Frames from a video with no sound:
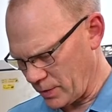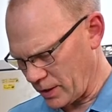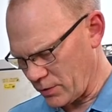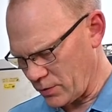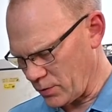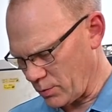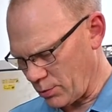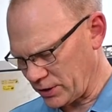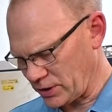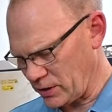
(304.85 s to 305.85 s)
I can do the
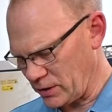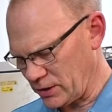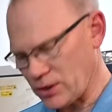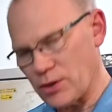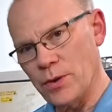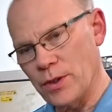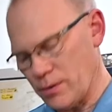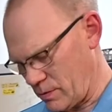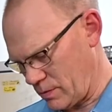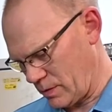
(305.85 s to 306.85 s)
Brix on this unit.
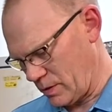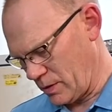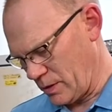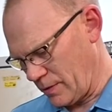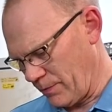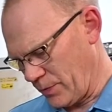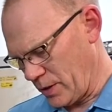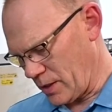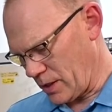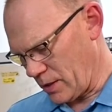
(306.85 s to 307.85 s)

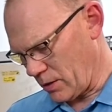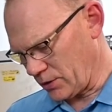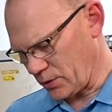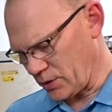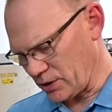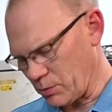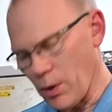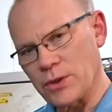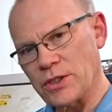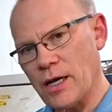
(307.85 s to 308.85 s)
Uh, it also does
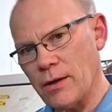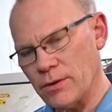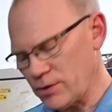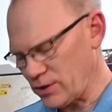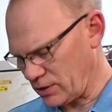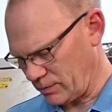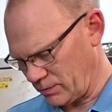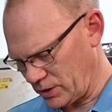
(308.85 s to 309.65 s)
milk solids.